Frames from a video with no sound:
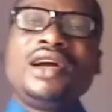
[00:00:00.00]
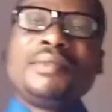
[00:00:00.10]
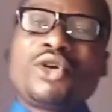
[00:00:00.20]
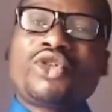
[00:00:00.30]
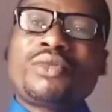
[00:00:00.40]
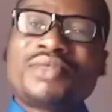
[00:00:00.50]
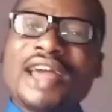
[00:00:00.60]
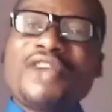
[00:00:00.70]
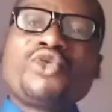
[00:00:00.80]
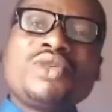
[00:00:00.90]
Because
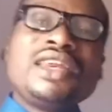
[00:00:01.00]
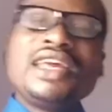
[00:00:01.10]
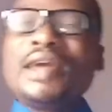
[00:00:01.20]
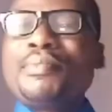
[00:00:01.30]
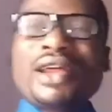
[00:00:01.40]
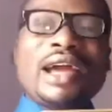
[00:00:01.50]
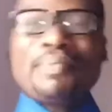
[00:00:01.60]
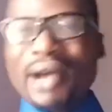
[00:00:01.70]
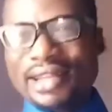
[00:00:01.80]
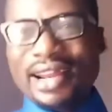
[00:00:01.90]
sometimes you need a prayer
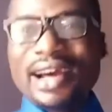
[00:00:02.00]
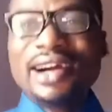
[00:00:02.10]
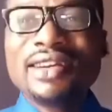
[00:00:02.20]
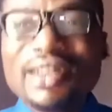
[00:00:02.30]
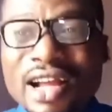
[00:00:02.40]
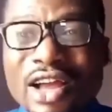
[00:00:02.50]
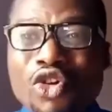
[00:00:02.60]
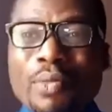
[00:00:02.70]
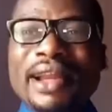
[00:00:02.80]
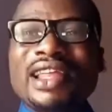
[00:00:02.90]
partner.
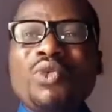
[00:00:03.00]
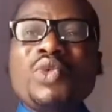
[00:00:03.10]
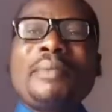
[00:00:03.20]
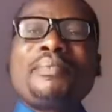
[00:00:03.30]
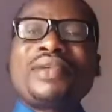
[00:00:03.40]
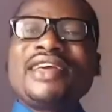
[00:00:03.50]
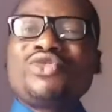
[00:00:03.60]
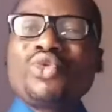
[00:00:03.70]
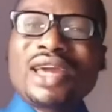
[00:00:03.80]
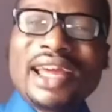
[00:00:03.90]
So by the time we are praying
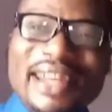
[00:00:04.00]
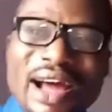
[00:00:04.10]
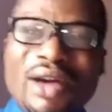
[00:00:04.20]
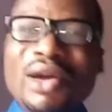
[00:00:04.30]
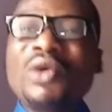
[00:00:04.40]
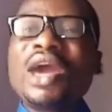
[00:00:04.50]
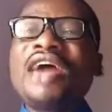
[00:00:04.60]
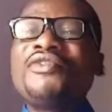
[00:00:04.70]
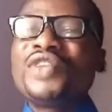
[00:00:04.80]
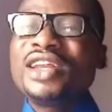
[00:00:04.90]
together
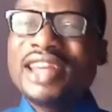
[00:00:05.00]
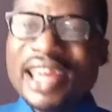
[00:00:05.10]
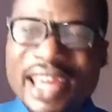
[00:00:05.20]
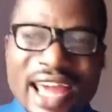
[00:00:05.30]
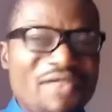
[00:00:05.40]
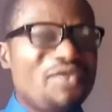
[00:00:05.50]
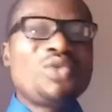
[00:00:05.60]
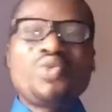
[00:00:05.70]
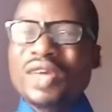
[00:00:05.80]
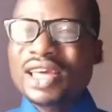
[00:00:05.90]
every day, every
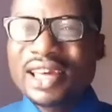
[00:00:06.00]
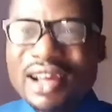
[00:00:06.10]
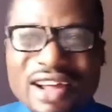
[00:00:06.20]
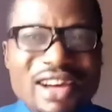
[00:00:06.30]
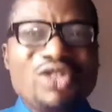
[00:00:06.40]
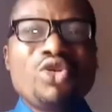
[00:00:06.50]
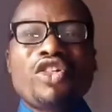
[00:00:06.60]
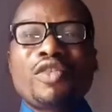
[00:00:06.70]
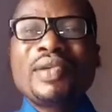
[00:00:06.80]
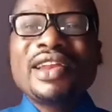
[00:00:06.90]
week, your
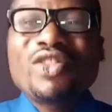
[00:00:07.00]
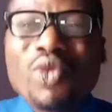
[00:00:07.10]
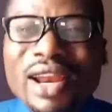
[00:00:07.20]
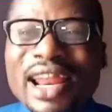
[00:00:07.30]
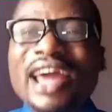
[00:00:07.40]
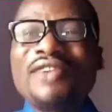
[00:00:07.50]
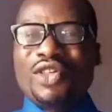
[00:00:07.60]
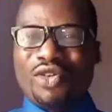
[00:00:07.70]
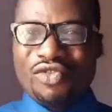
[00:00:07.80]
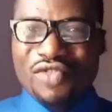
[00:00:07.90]
spiritual life
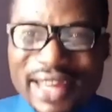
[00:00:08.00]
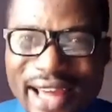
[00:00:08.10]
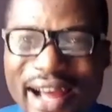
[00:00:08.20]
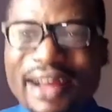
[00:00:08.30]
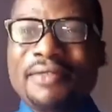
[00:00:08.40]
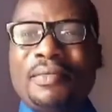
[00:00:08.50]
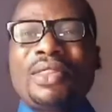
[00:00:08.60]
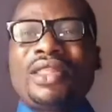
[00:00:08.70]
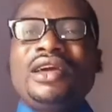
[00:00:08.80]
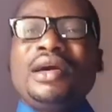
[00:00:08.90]
is on fire.
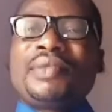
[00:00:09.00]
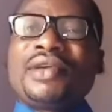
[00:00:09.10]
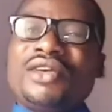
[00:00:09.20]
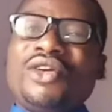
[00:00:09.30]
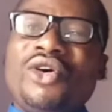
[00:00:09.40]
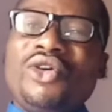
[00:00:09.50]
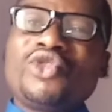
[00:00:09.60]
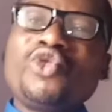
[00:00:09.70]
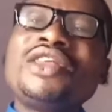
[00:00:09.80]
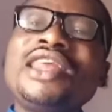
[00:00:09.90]
Praise the Lord.
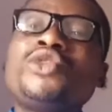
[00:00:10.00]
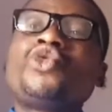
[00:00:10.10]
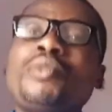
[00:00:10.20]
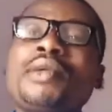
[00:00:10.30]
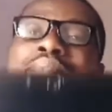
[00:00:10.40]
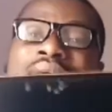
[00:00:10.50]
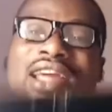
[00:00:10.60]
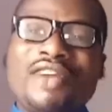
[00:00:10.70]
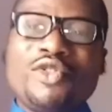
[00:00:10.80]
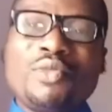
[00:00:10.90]
You need to be
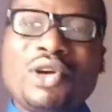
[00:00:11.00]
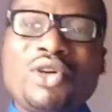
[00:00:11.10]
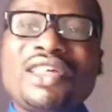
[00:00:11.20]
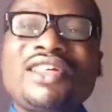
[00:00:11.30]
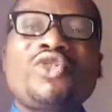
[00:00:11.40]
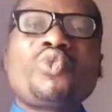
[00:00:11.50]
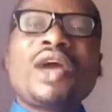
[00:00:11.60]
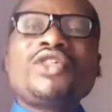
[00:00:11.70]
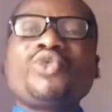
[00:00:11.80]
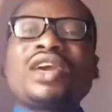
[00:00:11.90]
prayerful because it is
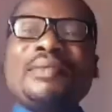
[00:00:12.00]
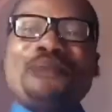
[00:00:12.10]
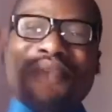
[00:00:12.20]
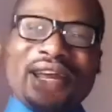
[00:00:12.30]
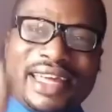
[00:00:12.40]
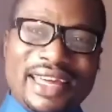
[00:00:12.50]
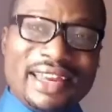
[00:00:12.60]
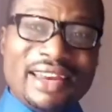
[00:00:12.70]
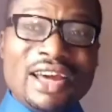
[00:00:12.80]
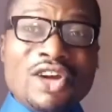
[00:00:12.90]
when you keep
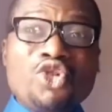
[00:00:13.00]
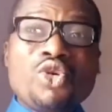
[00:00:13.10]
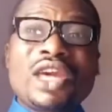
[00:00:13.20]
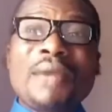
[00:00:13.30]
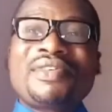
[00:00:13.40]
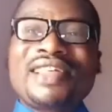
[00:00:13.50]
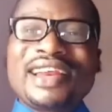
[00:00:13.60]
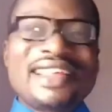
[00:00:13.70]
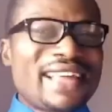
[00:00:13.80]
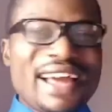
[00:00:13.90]
praying, you keep
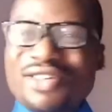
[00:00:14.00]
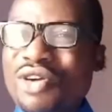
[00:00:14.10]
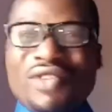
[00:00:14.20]
sanitizing your